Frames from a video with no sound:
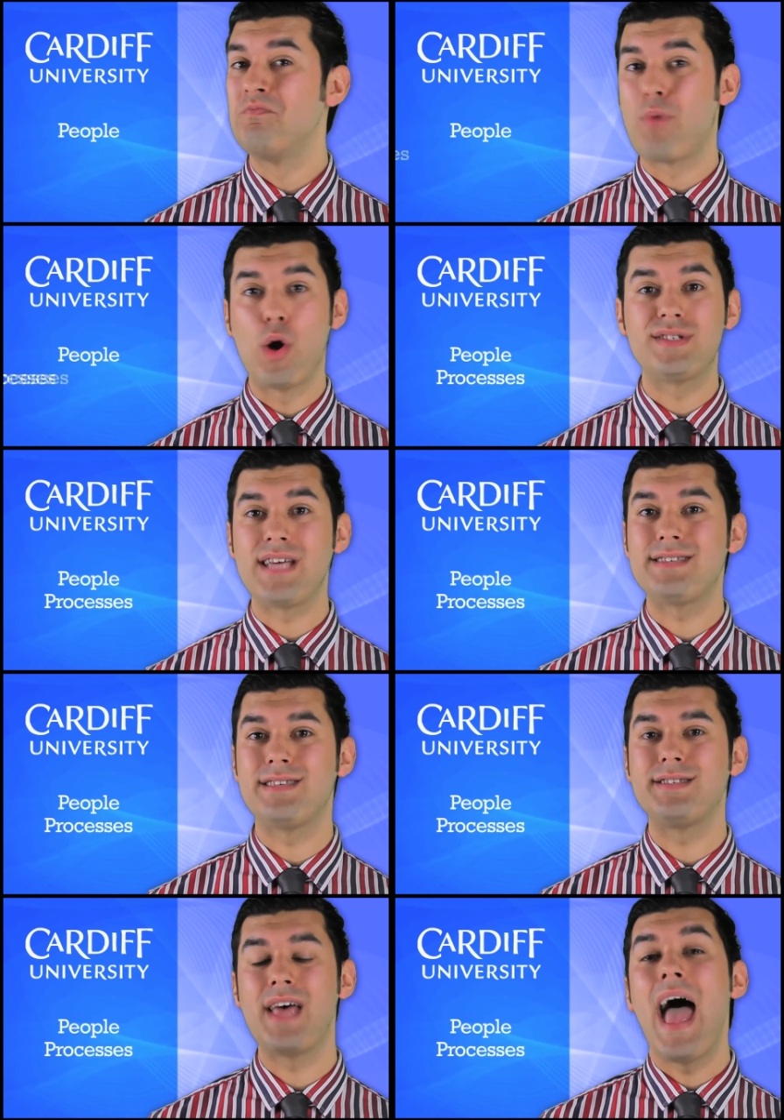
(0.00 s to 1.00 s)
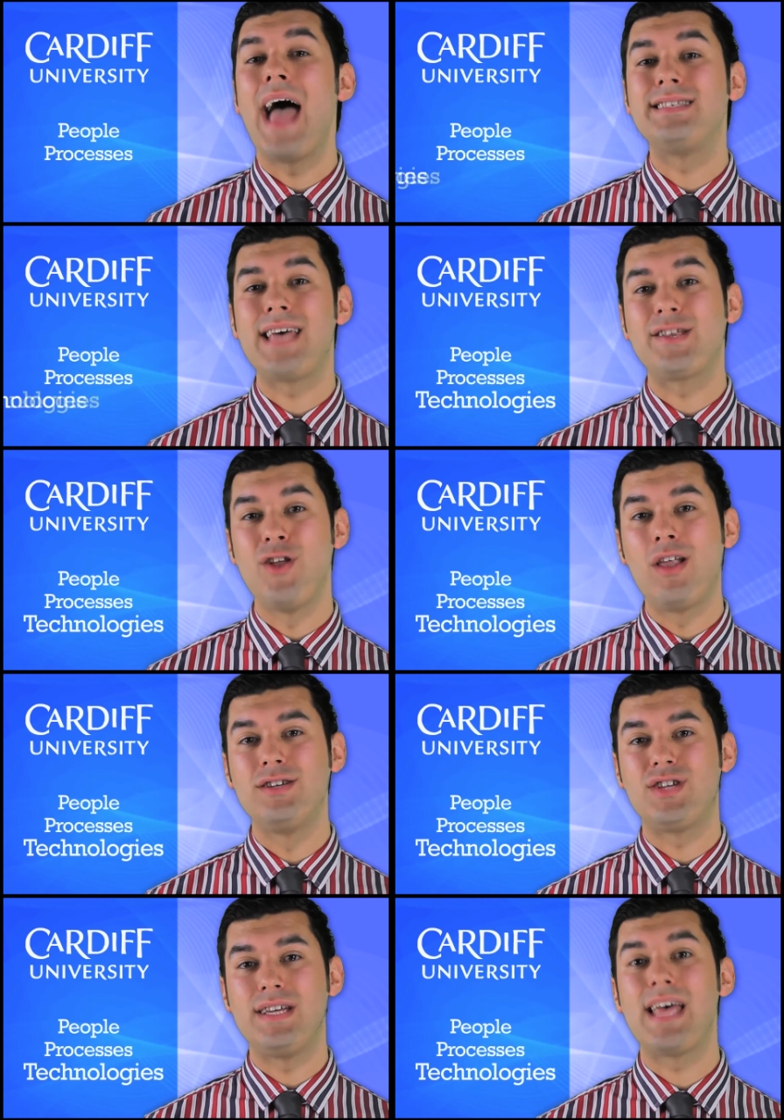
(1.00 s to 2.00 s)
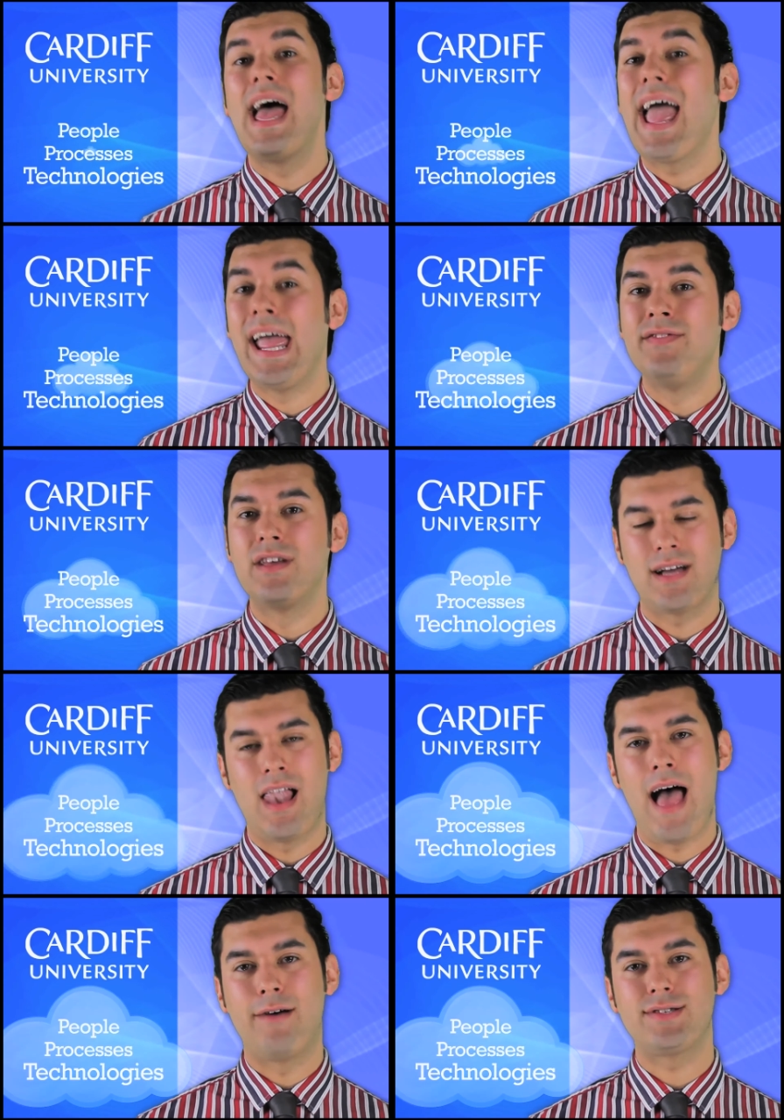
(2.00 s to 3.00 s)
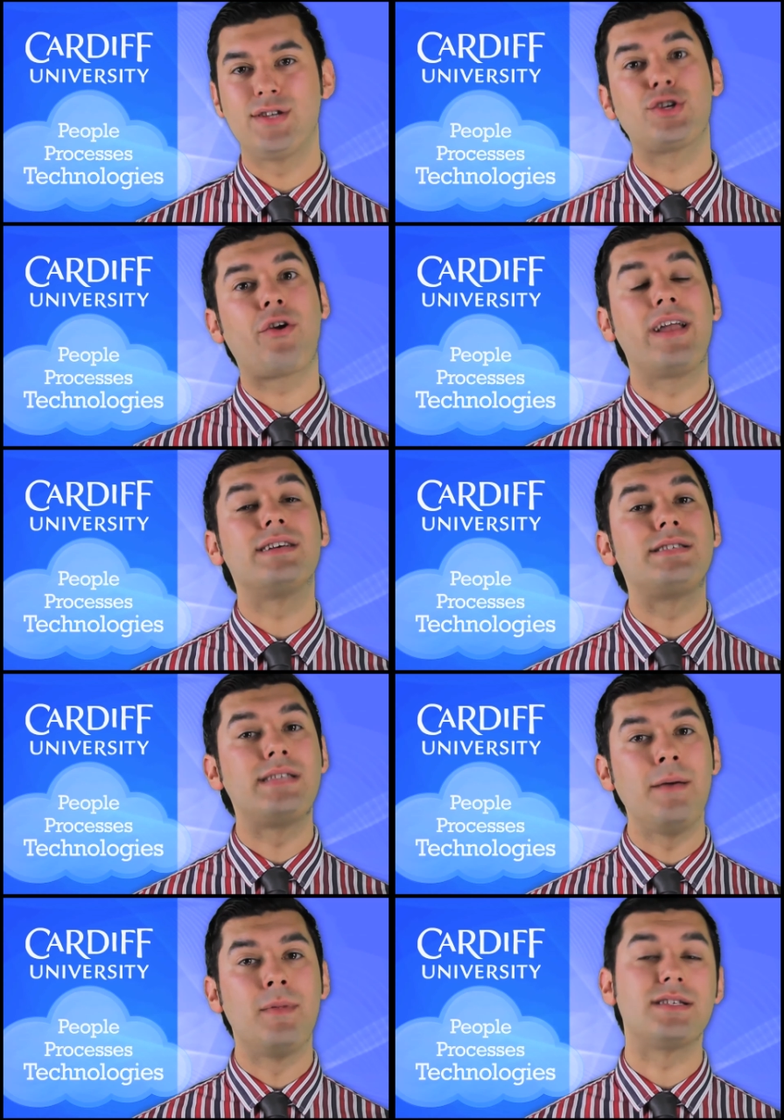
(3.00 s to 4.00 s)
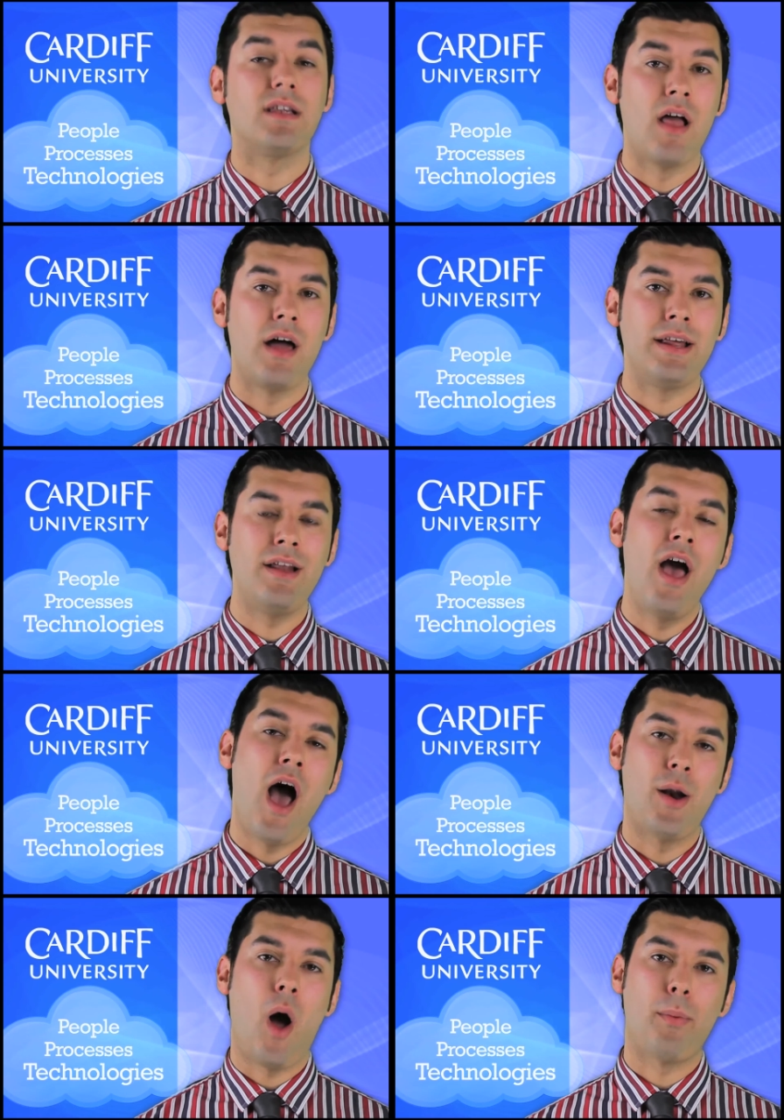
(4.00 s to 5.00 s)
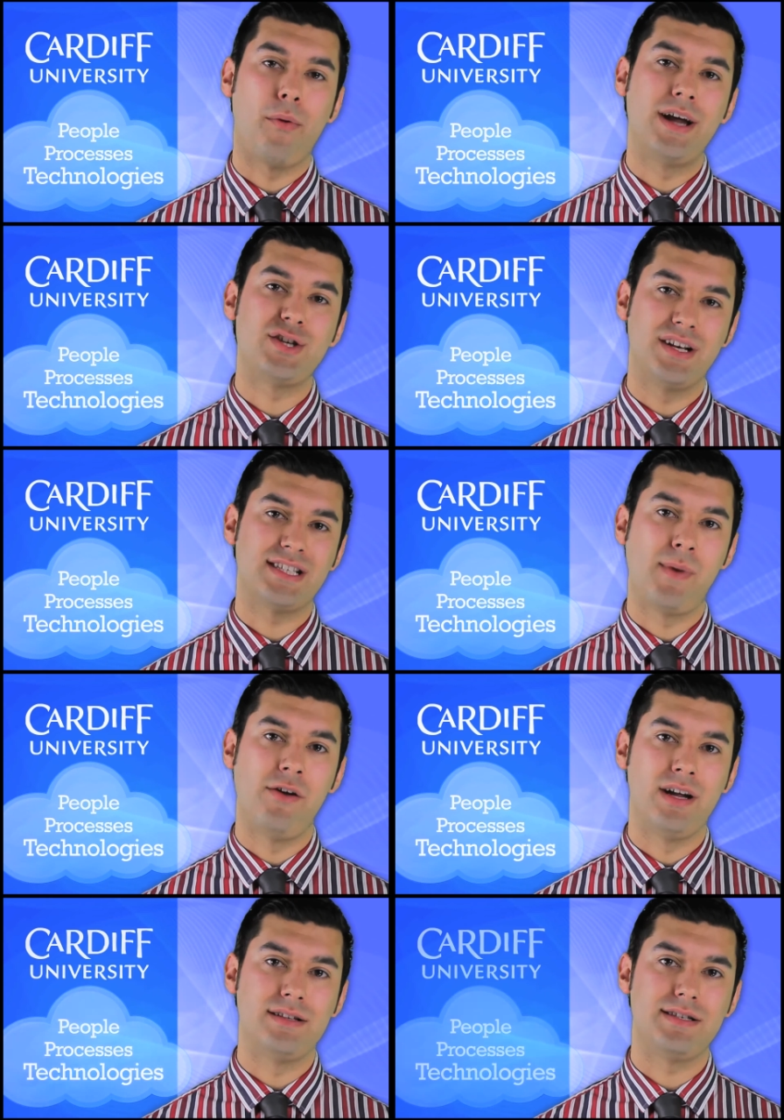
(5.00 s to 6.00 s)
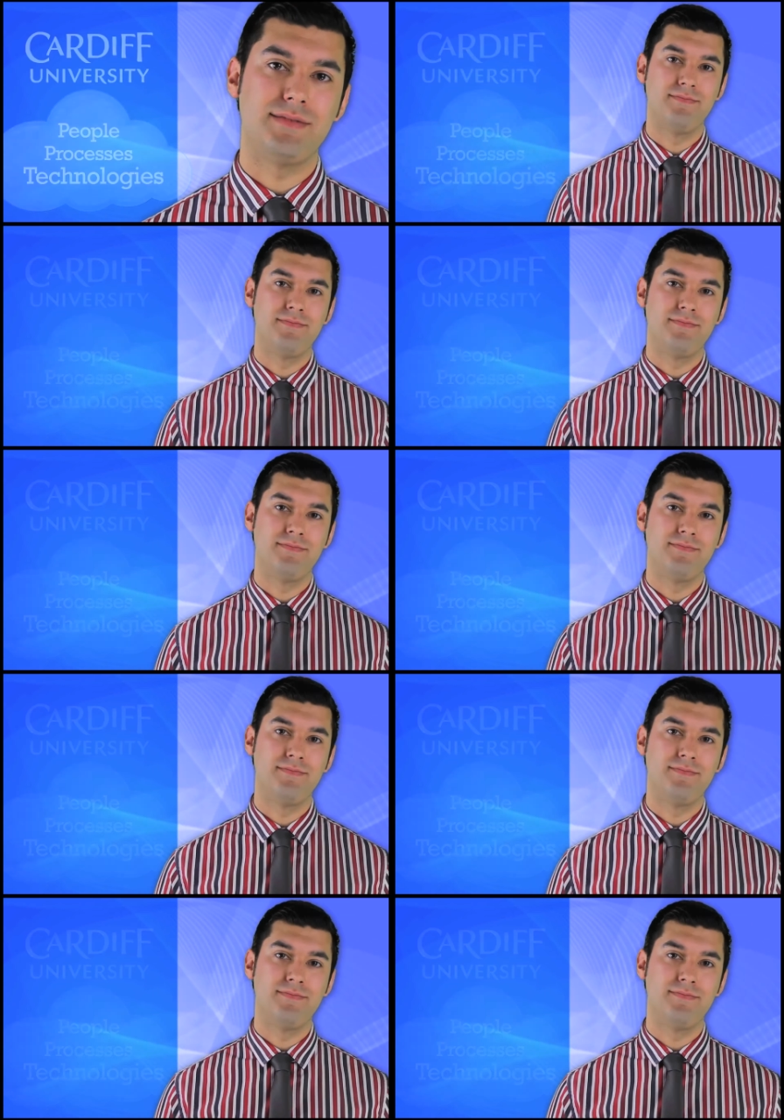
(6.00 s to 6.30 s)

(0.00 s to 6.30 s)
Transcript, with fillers: processes and technologies in the cloud to create a seamless learning and operation experience.